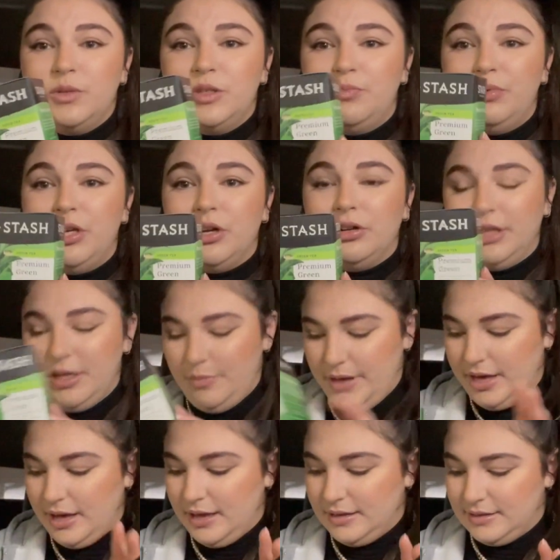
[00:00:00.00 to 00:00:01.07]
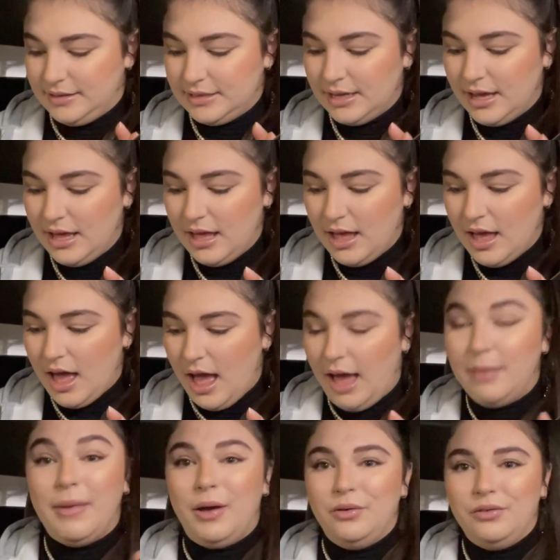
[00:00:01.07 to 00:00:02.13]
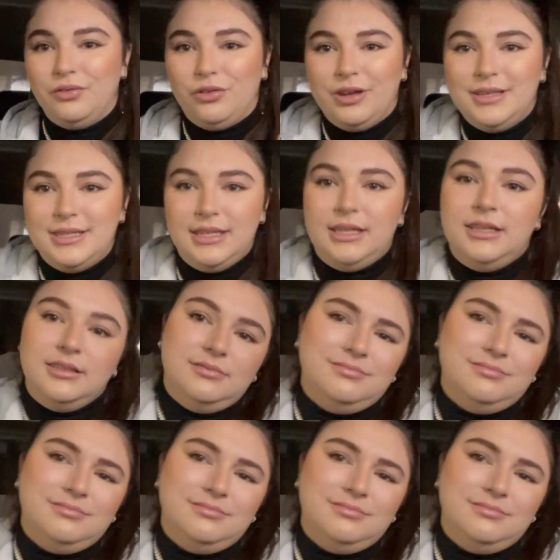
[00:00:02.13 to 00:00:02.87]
purely because I'm out of green tea.